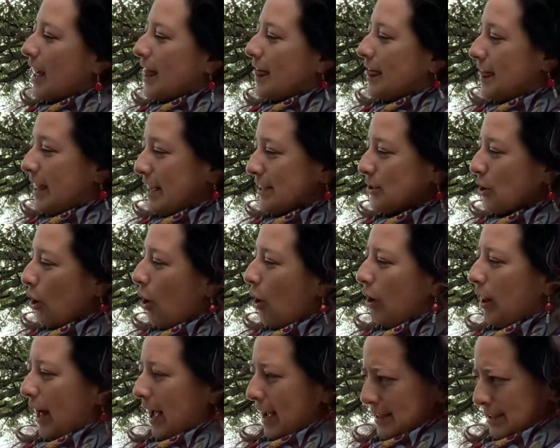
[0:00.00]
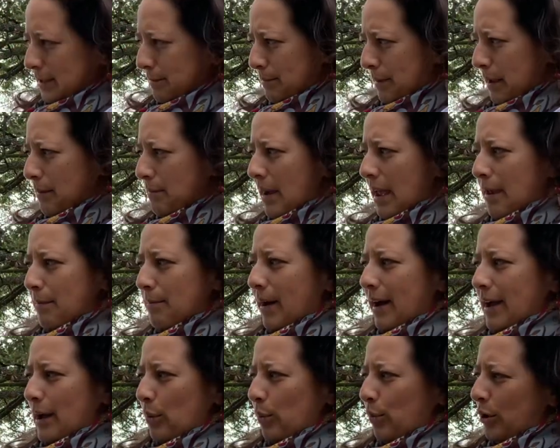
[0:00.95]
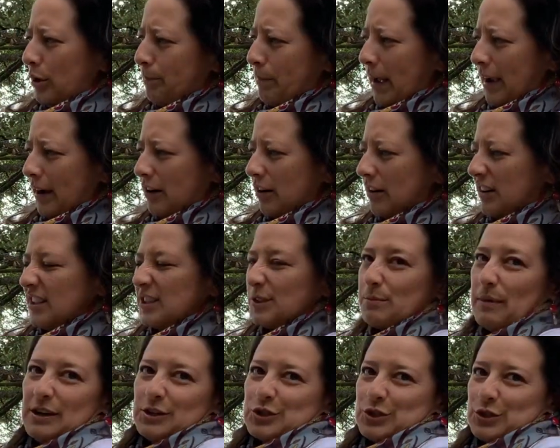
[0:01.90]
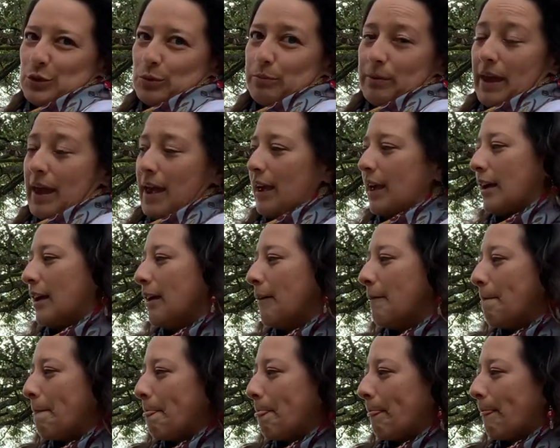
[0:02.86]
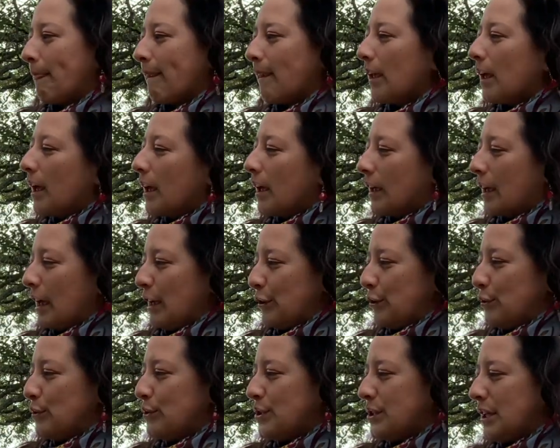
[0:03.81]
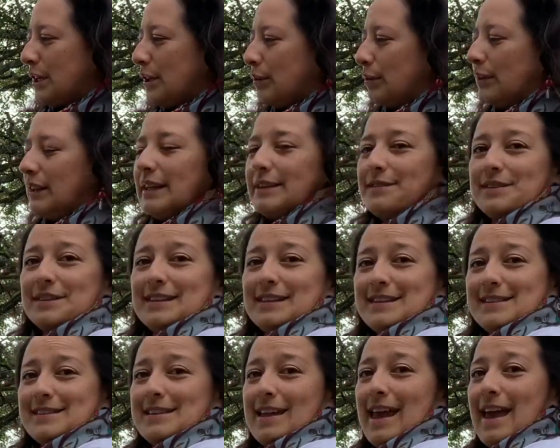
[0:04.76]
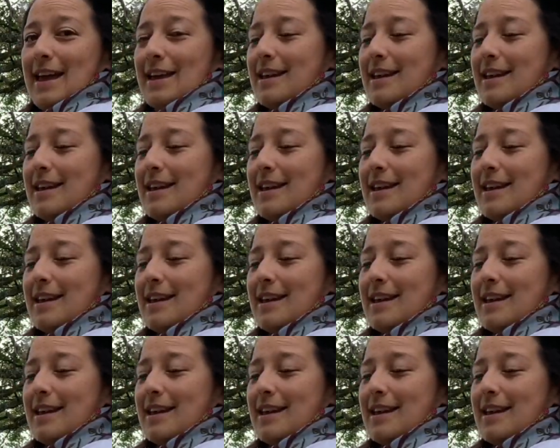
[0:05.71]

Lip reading: This hole hasn't been made by a woodpecker. It's much too big. Can you see who lives in this den?